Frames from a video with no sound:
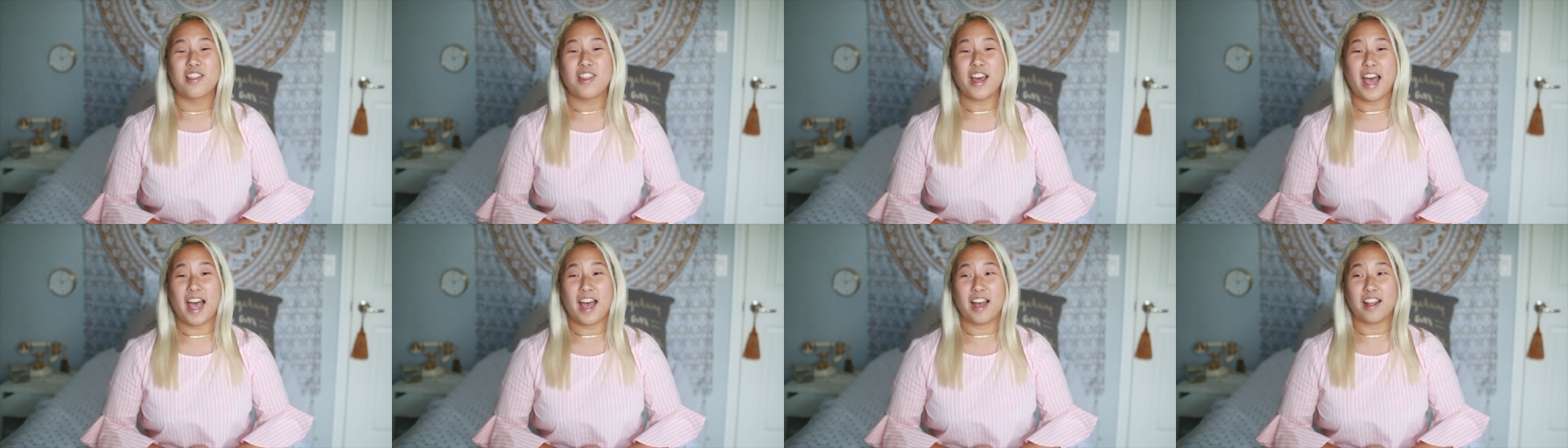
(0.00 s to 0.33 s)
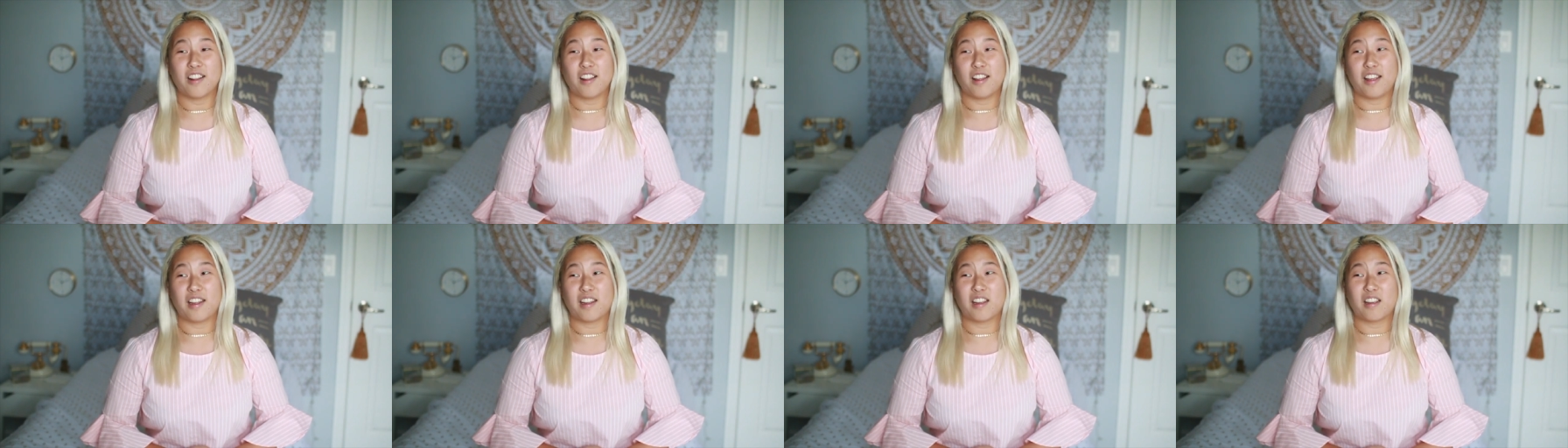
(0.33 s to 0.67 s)
that
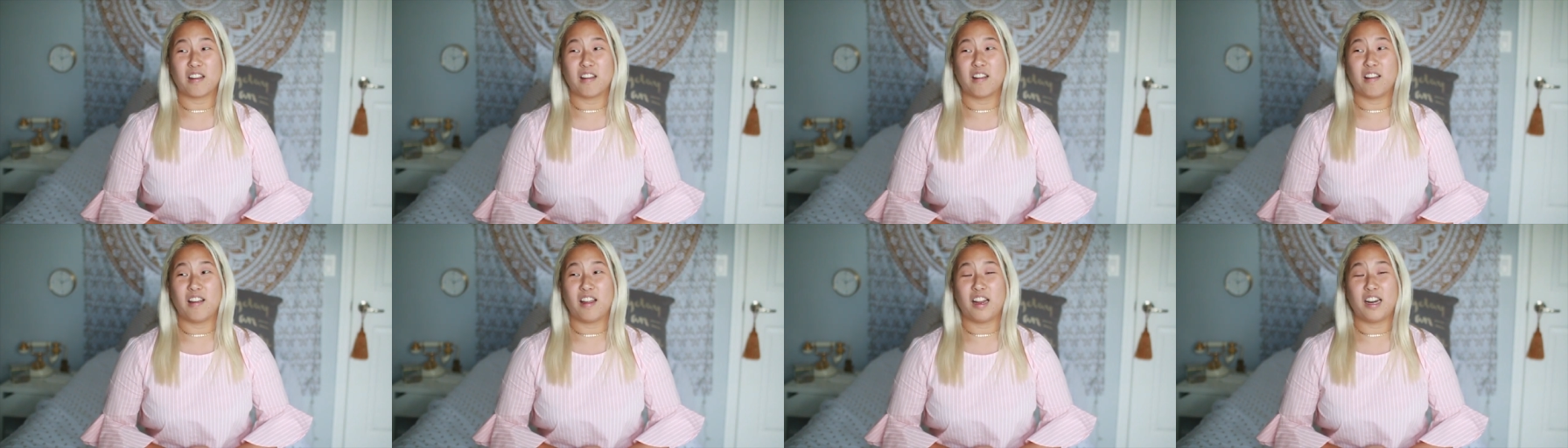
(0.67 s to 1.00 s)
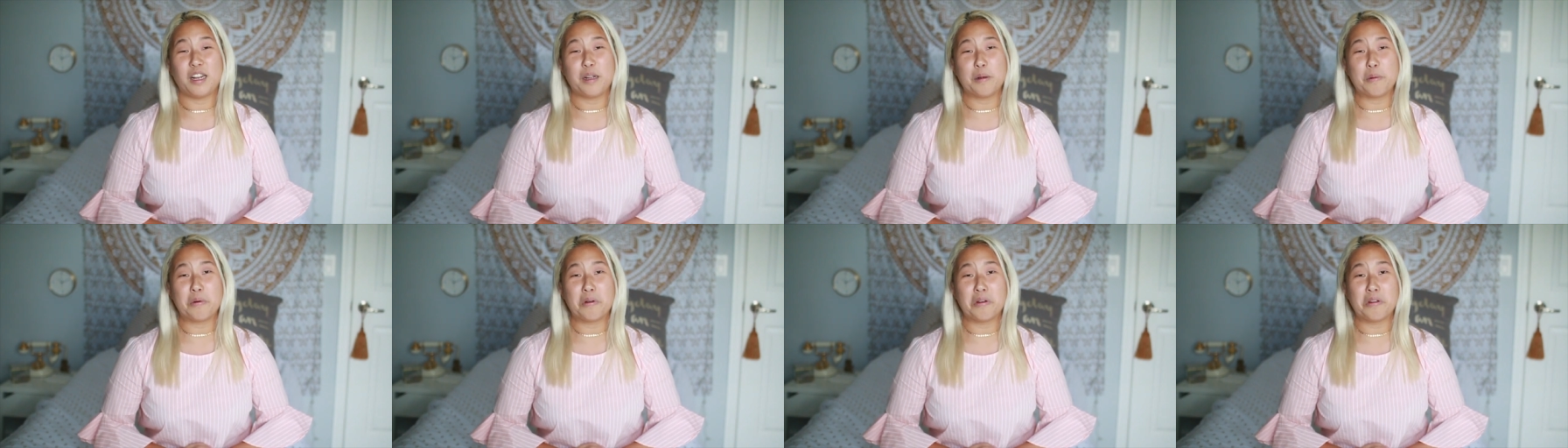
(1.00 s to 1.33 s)
like
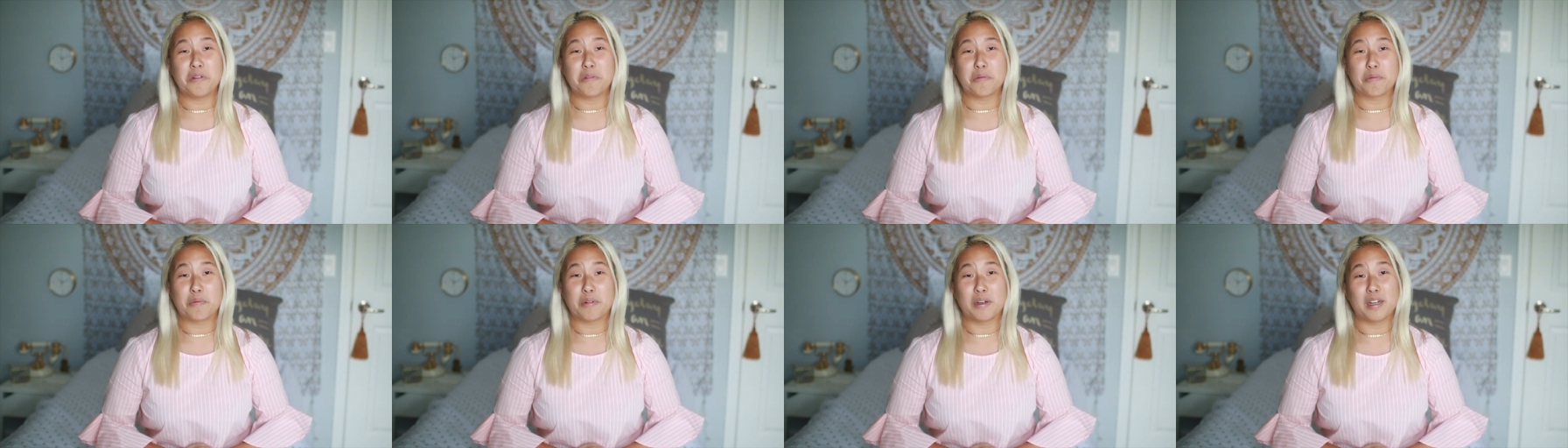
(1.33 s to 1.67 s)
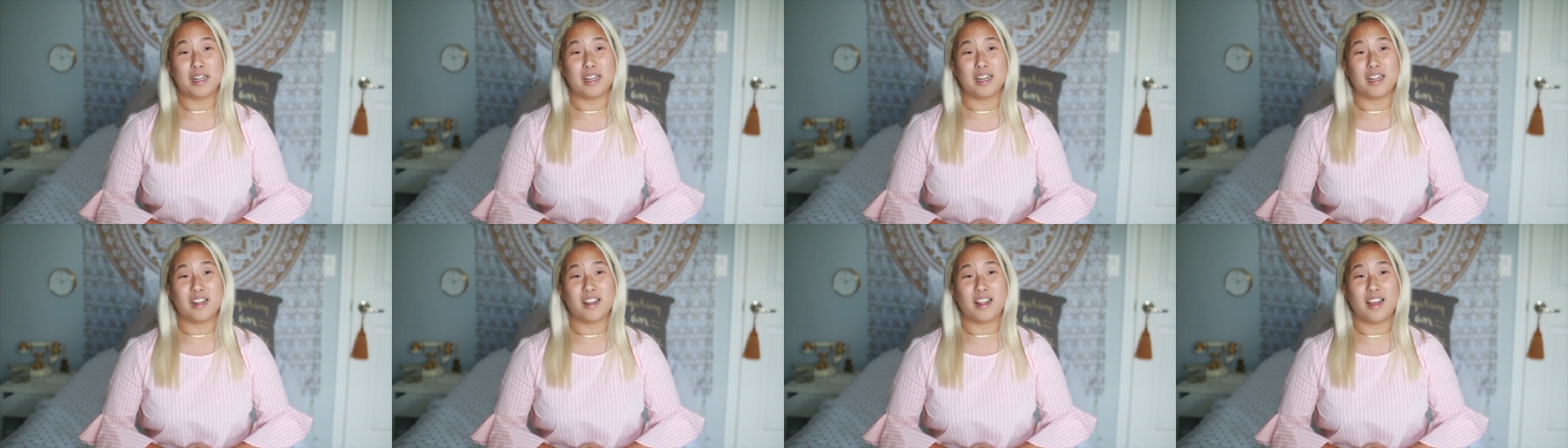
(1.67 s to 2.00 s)
anyone
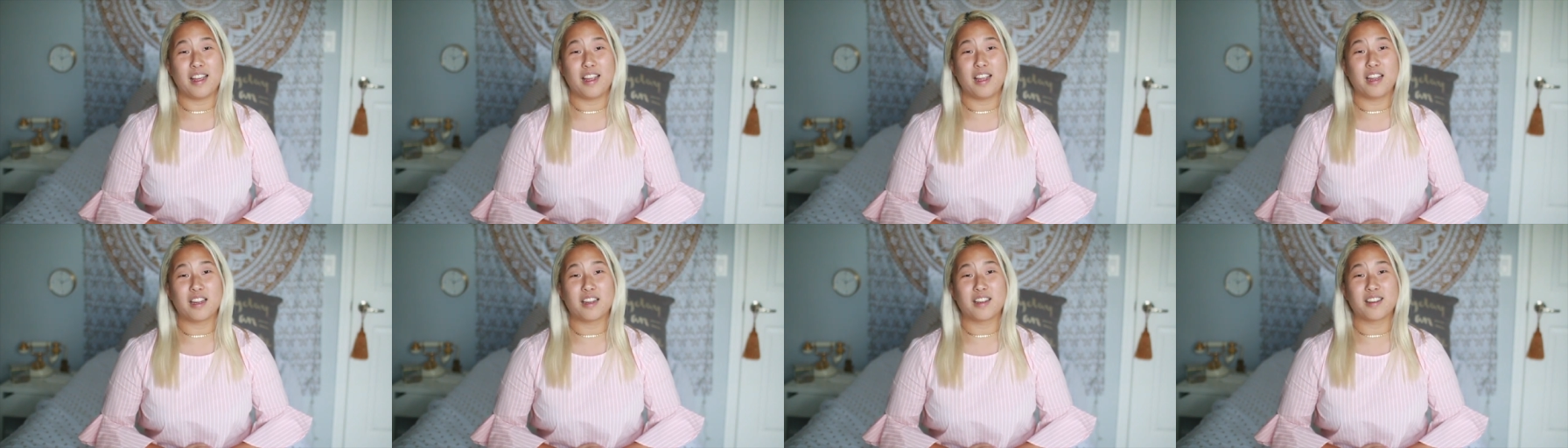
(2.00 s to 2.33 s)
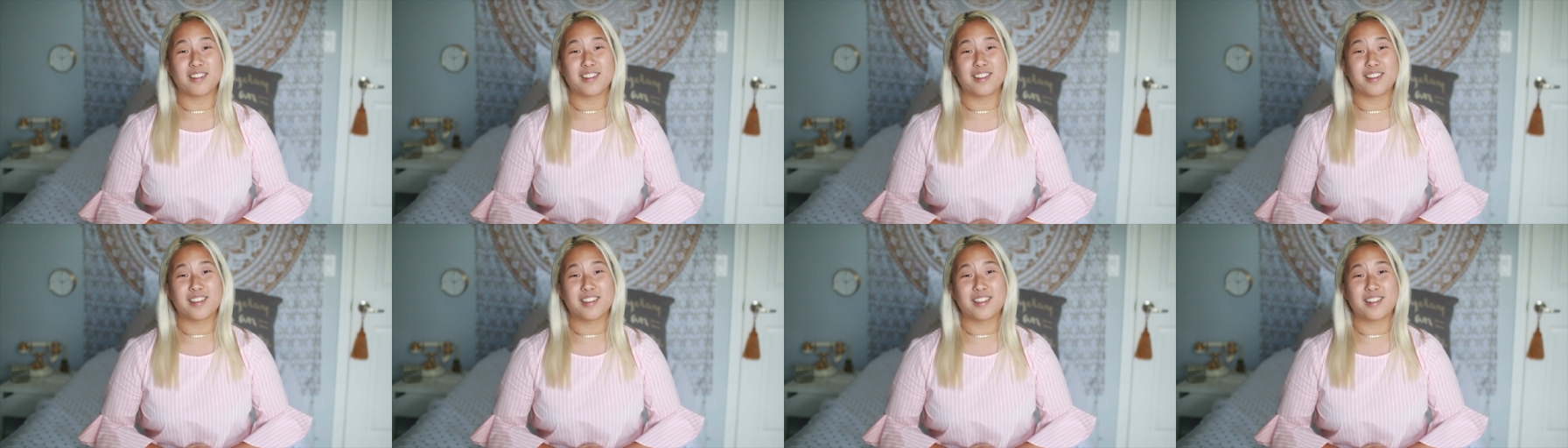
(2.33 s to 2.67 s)
really like
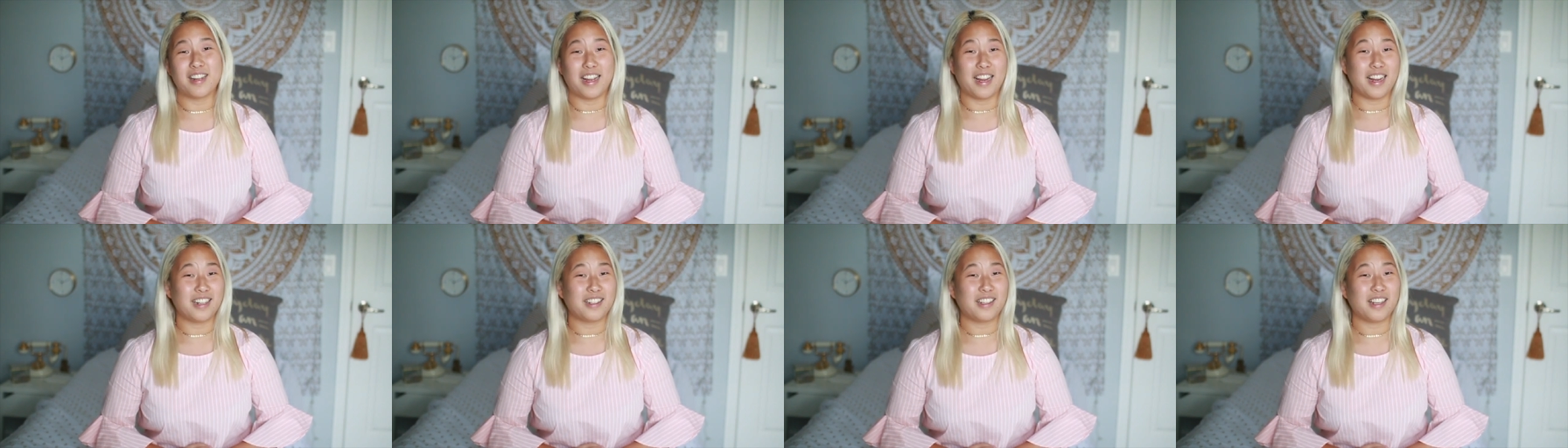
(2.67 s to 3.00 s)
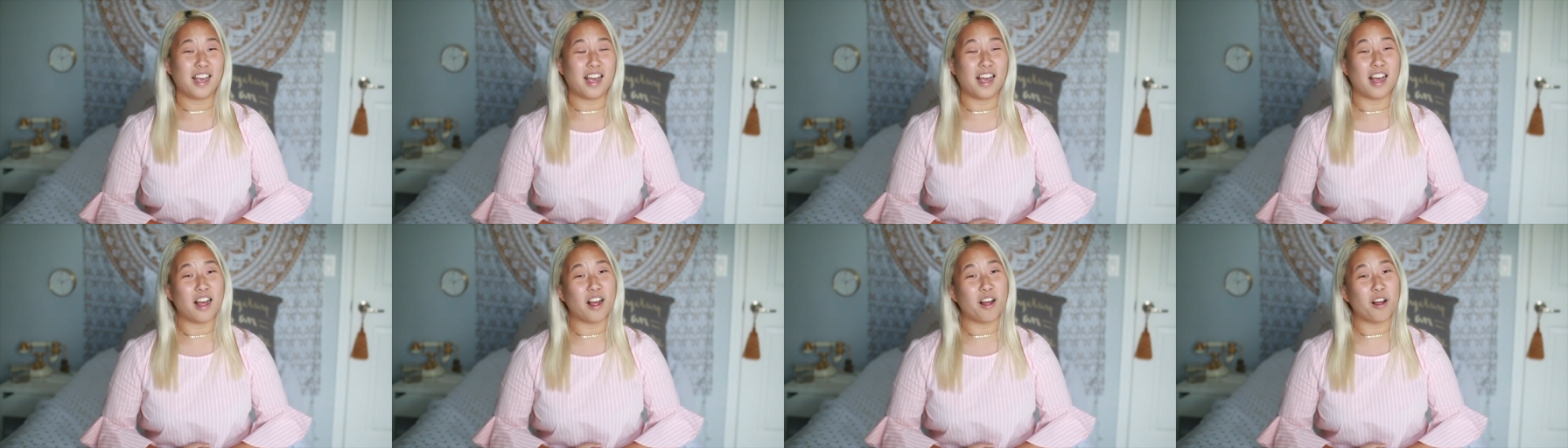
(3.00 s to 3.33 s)
stayed to
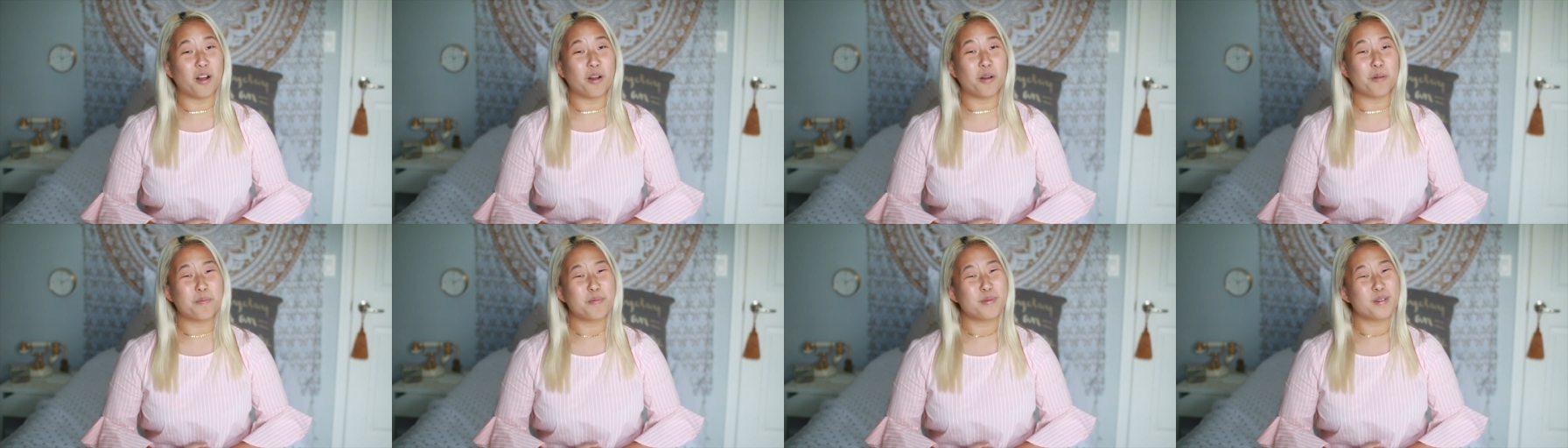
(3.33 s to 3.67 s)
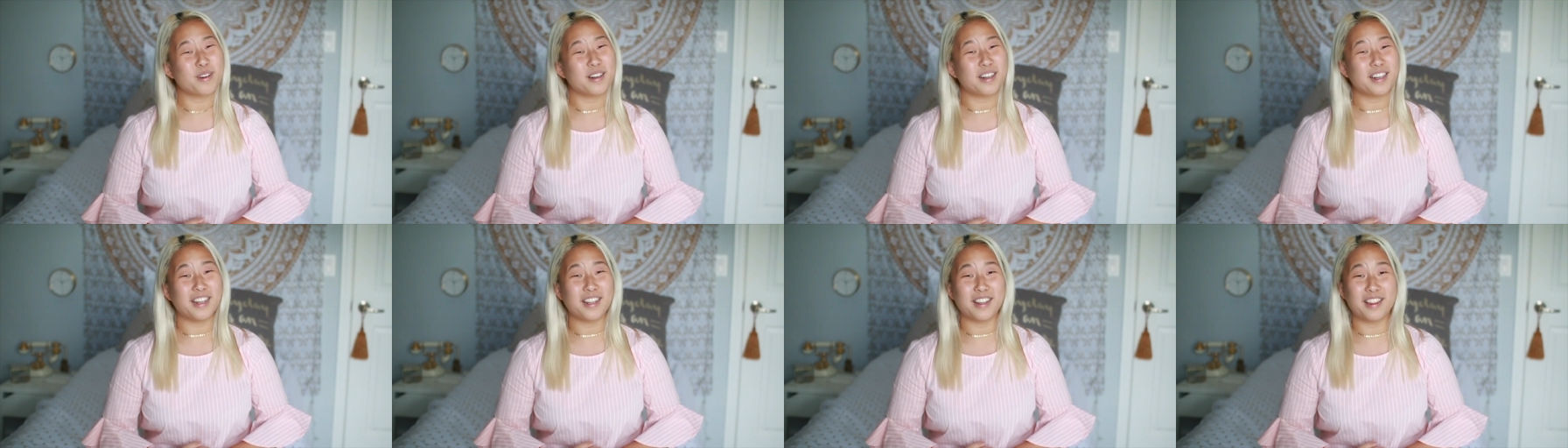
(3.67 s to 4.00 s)
help
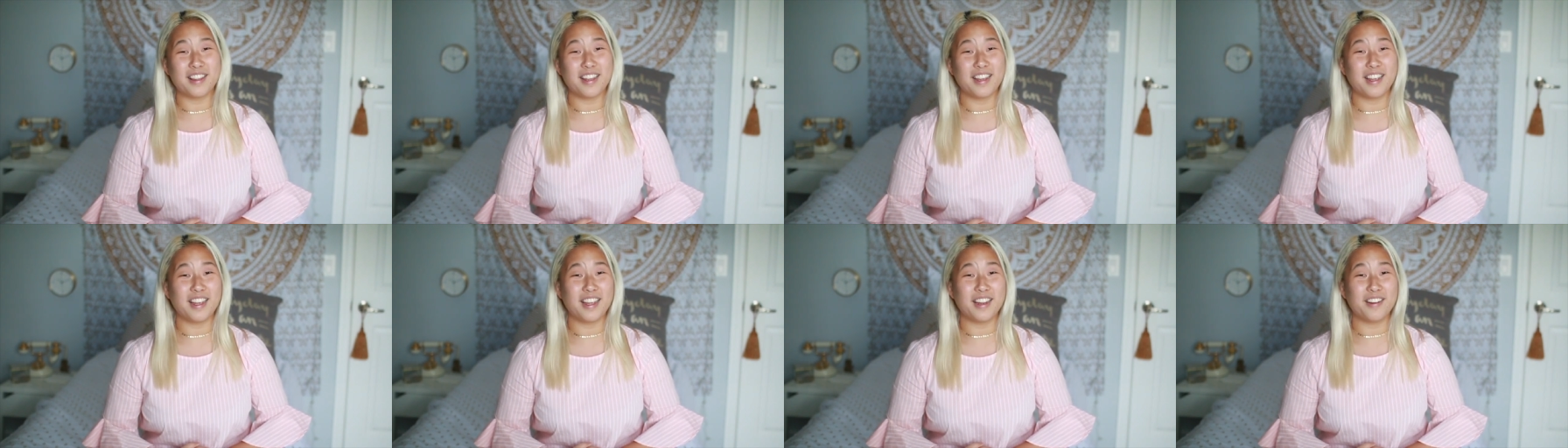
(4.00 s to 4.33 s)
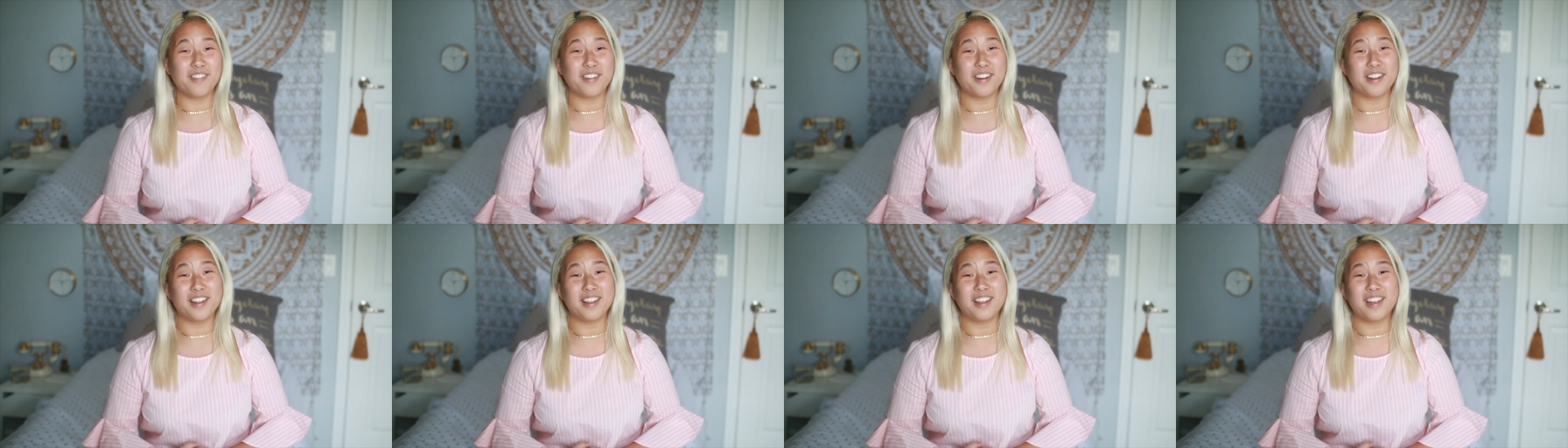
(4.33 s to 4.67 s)
or anything
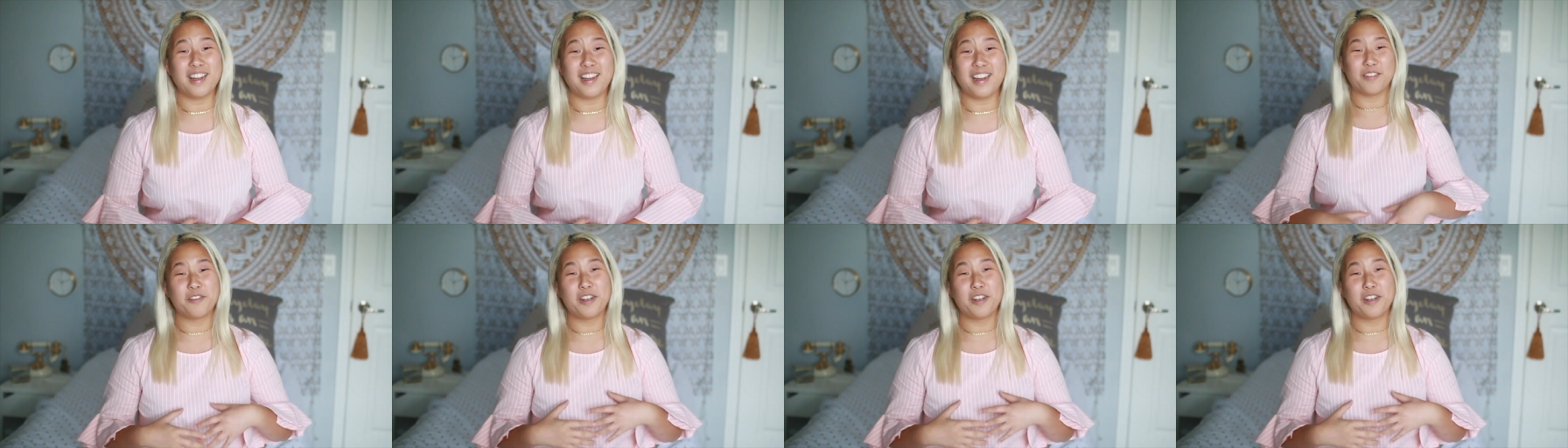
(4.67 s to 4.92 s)
really.